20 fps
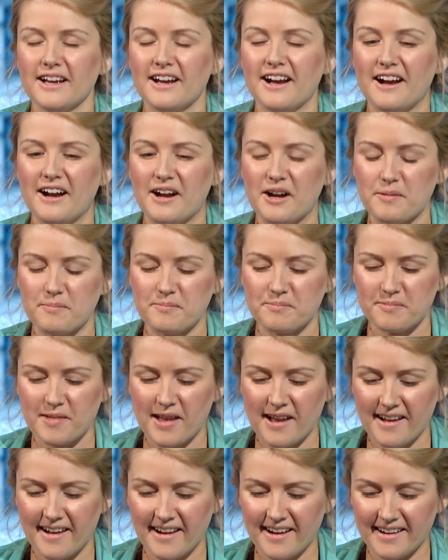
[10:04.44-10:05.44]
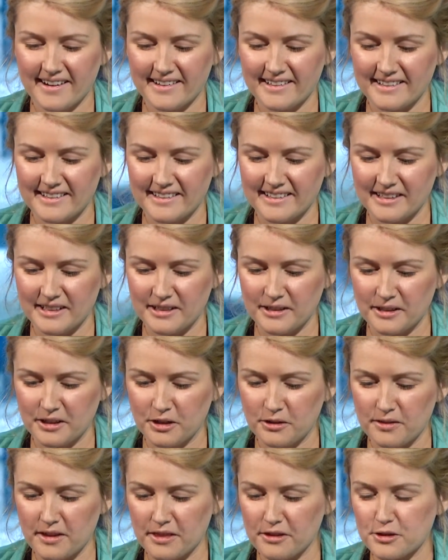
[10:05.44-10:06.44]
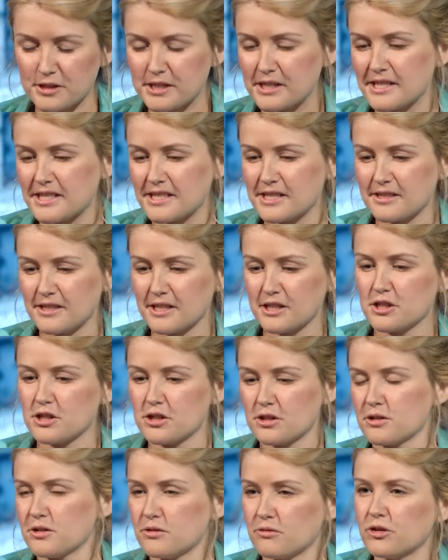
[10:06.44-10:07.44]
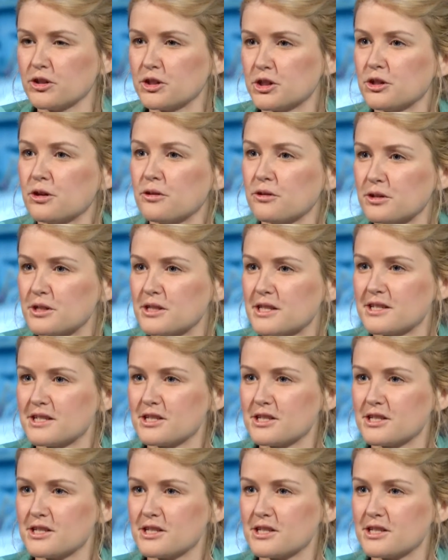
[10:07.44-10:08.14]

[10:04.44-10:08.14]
and then there's this for sure. There's this